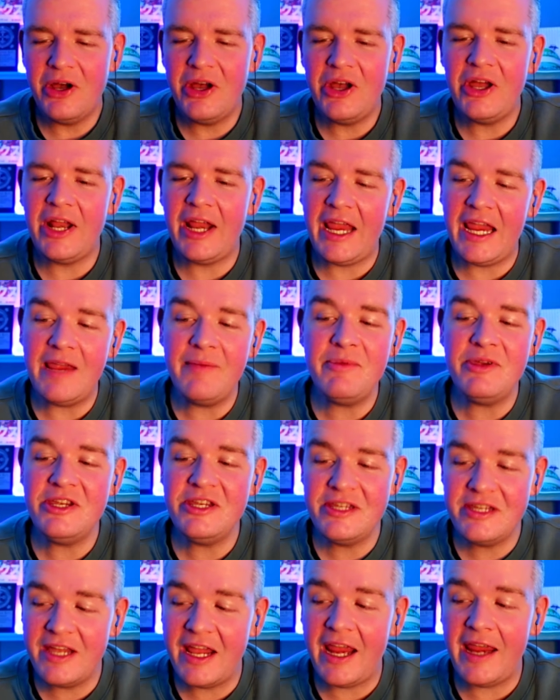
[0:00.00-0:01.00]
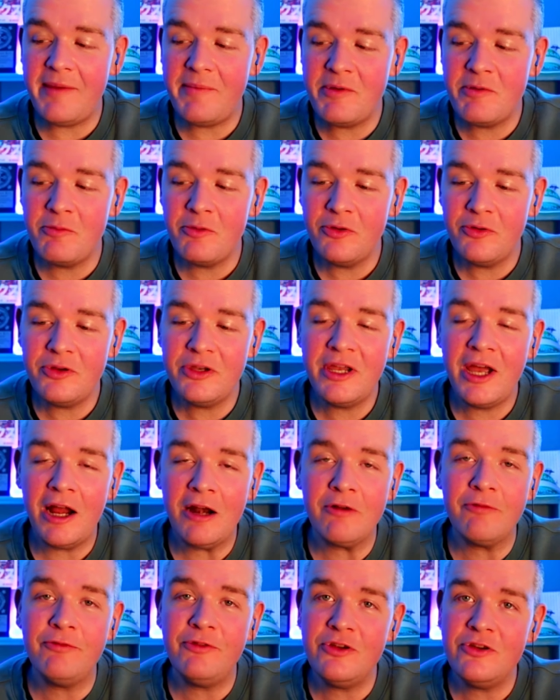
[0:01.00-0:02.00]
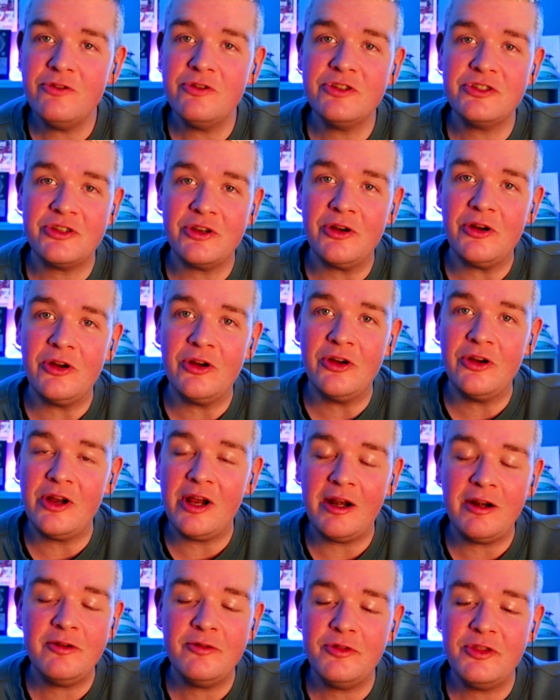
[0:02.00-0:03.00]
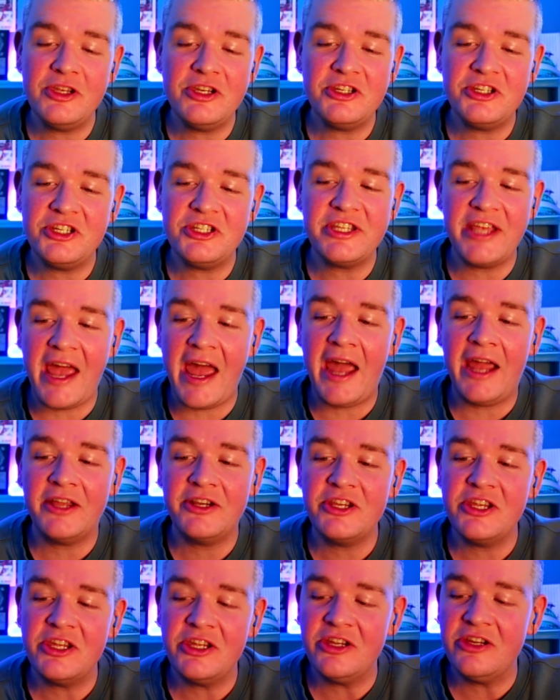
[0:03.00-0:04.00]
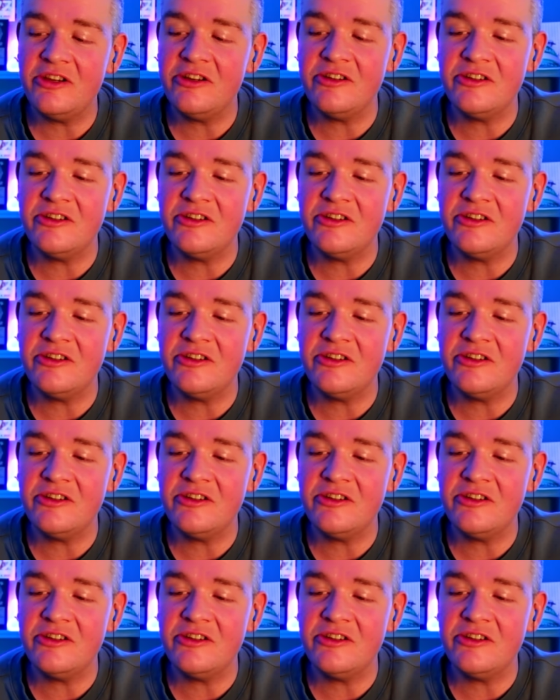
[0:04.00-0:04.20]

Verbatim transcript: Amy really got her feelings hurt. I don't think she's acting here.